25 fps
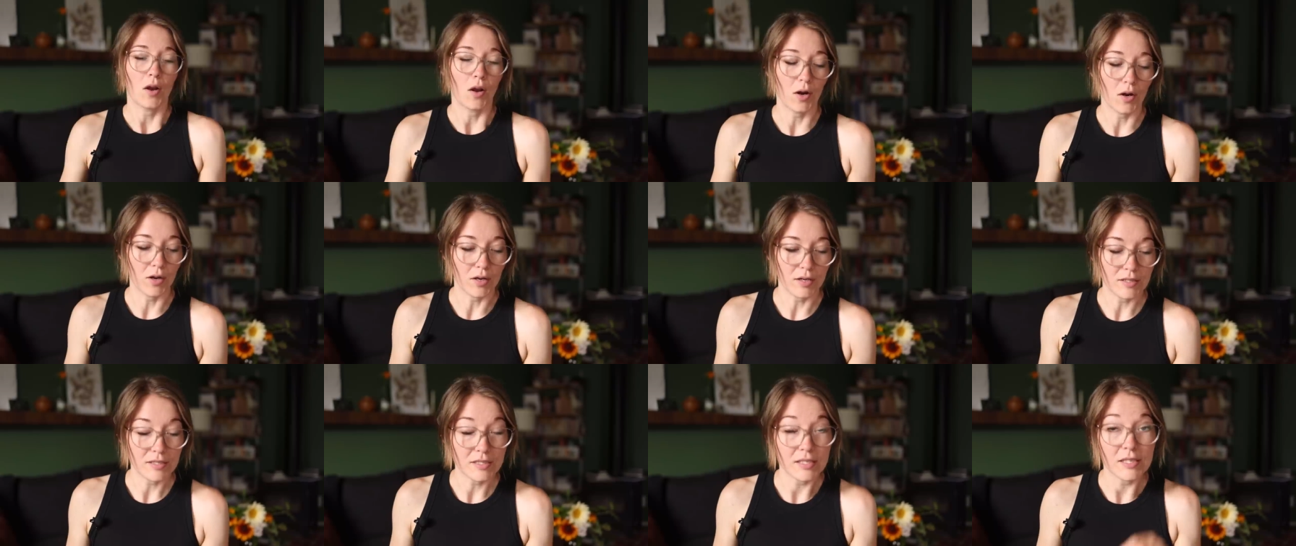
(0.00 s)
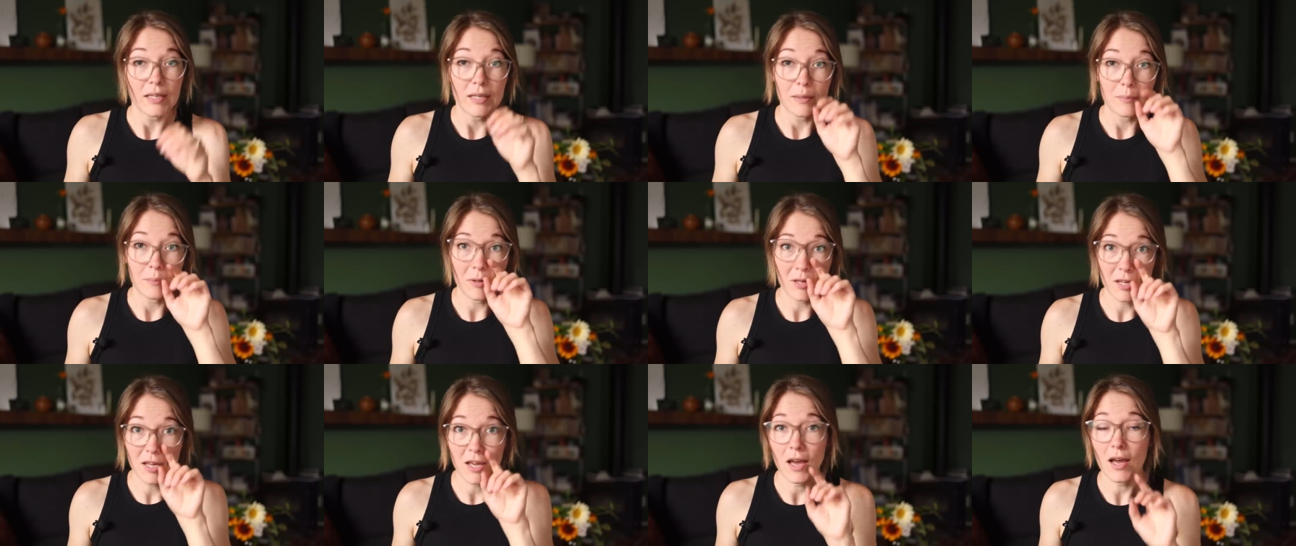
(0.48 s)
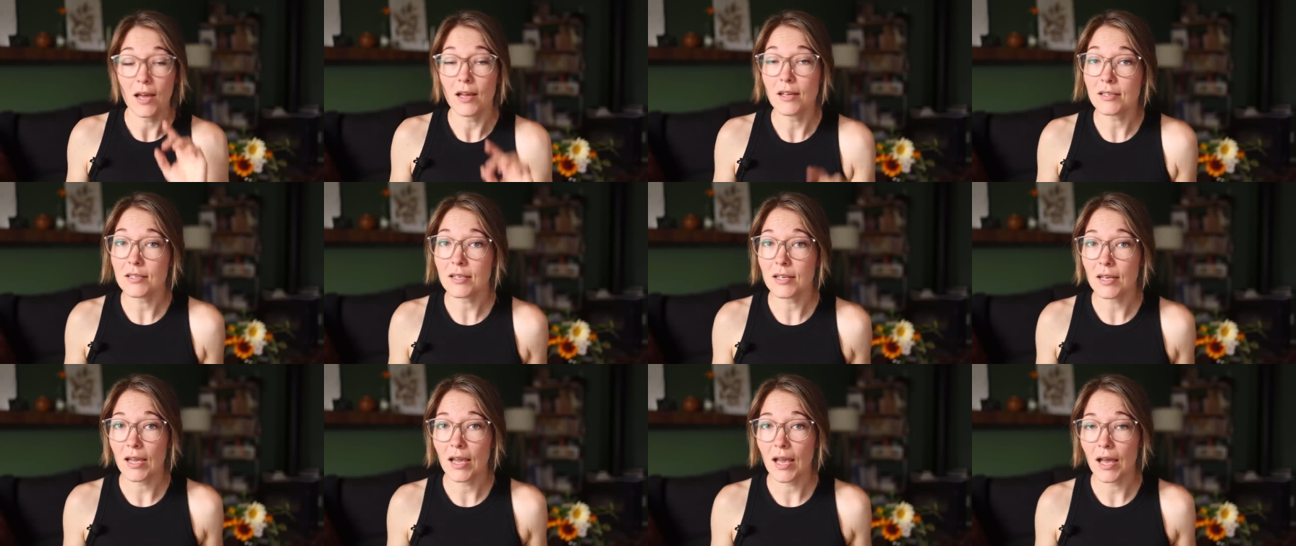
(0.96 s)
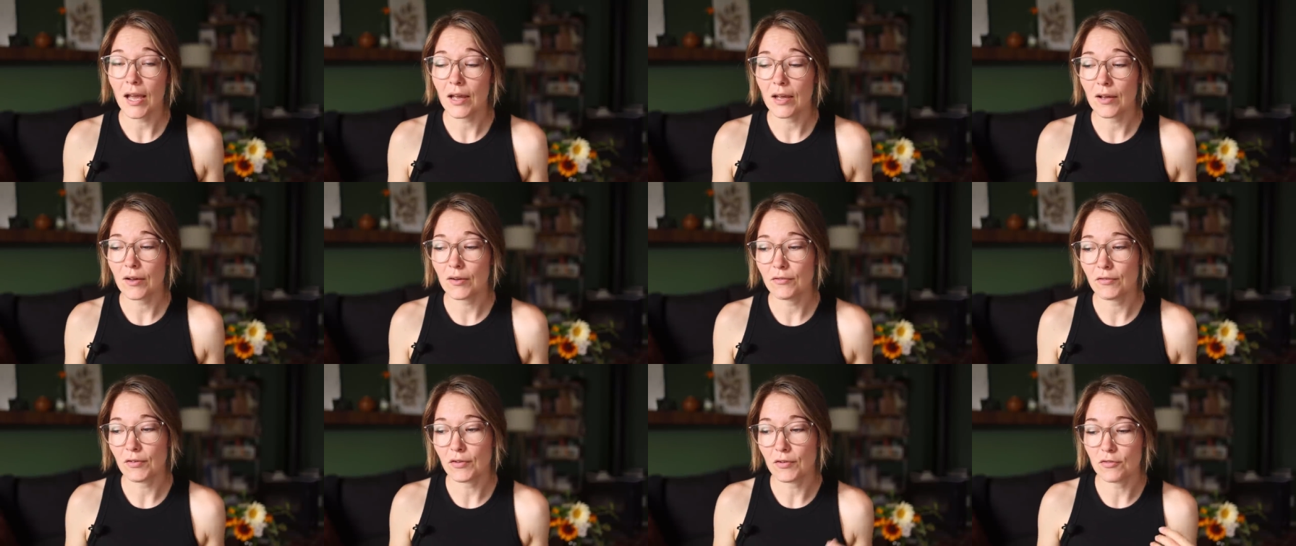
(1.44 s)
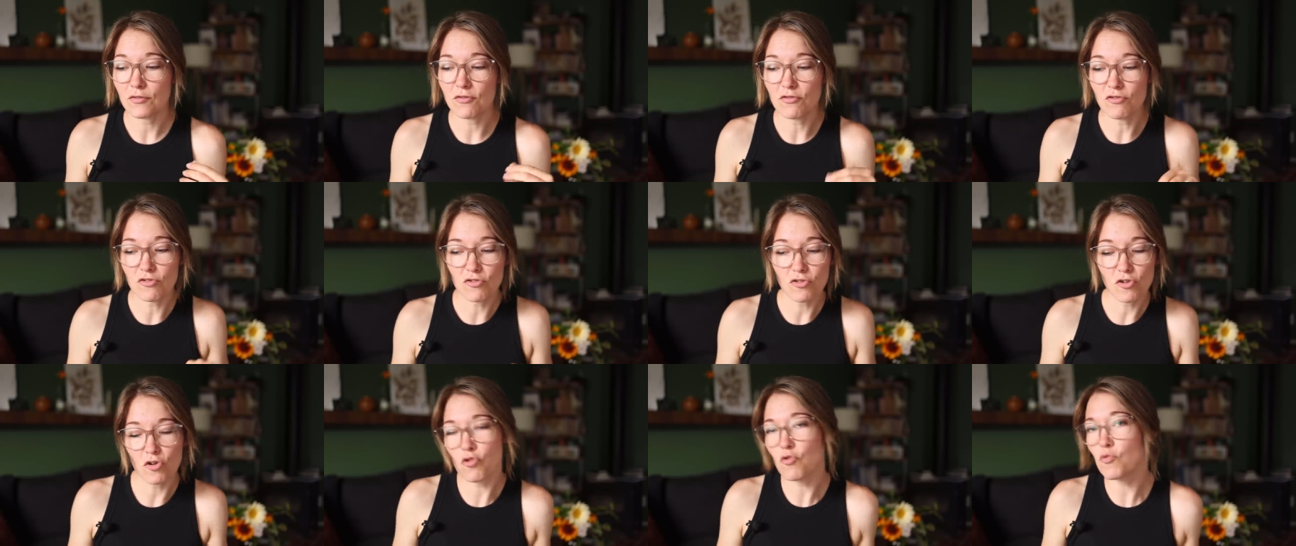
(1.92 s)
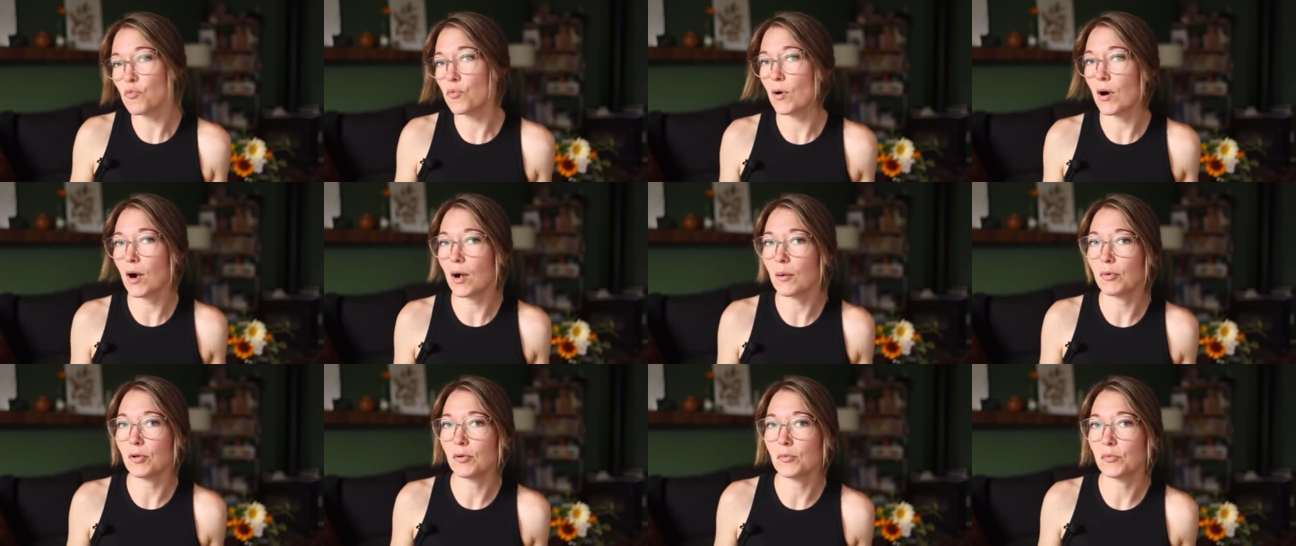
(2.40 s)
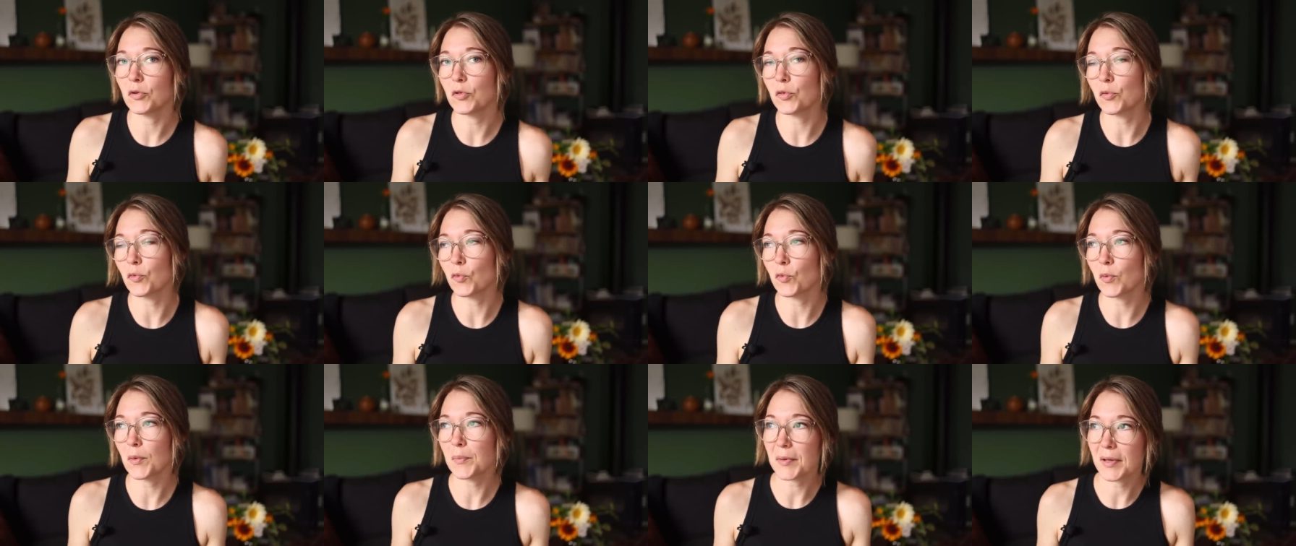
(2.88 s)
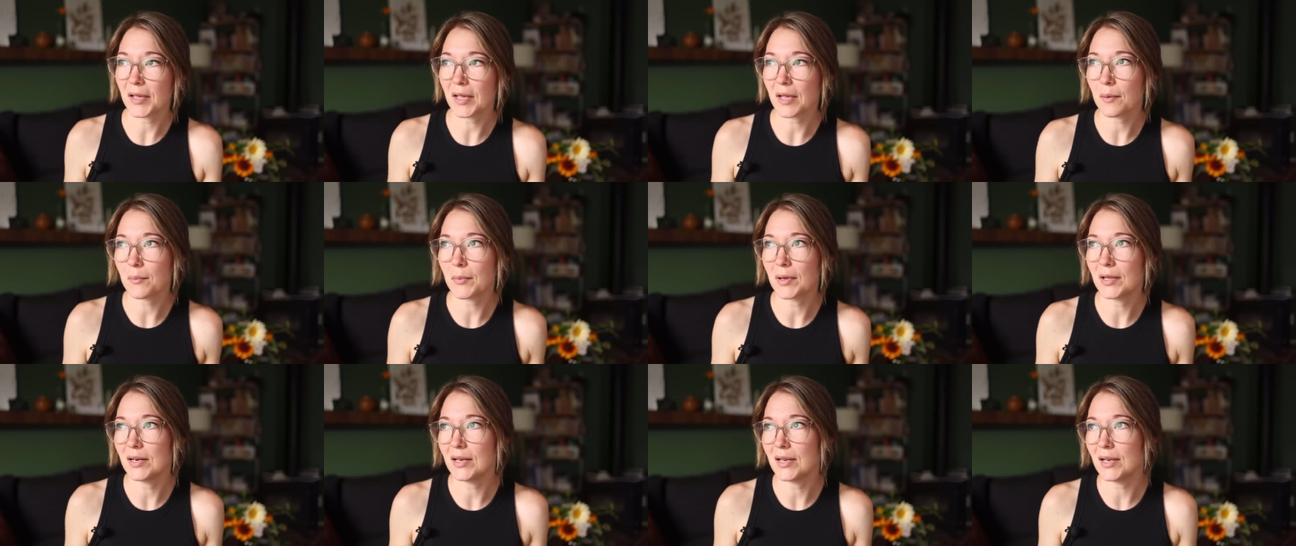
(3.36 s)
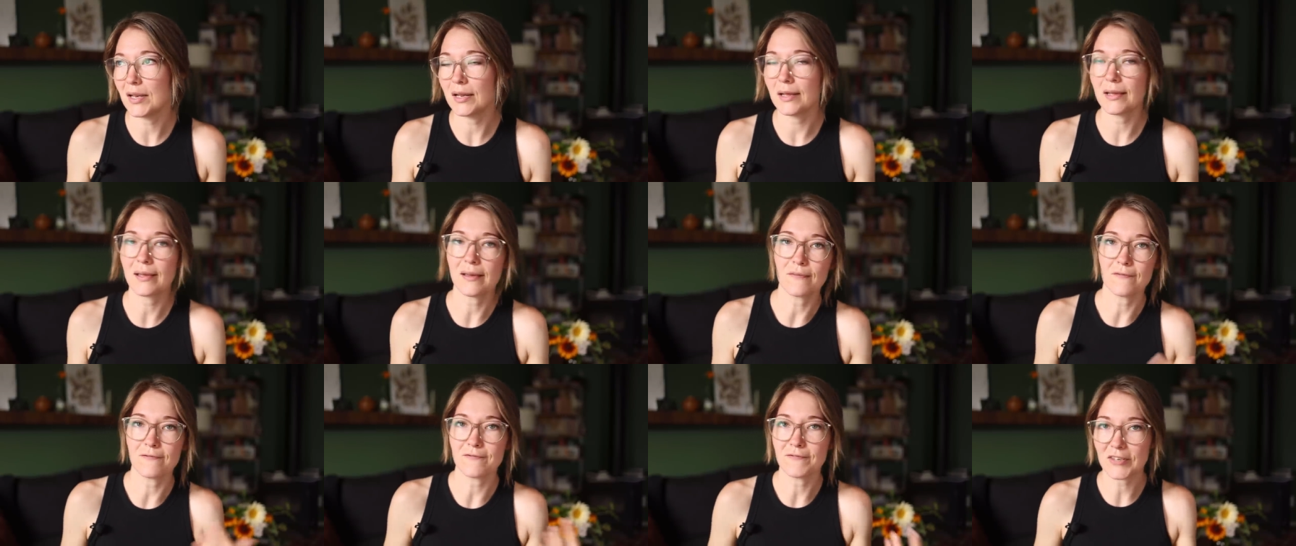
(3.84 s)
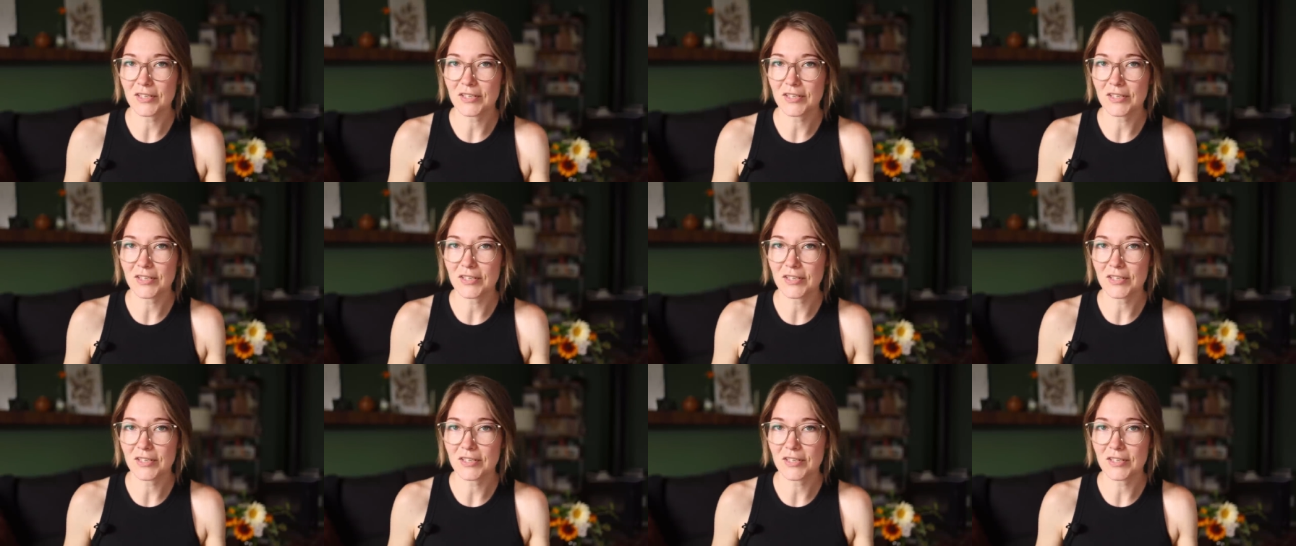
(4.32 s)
All right, because I have no problem with ripping out my knitting and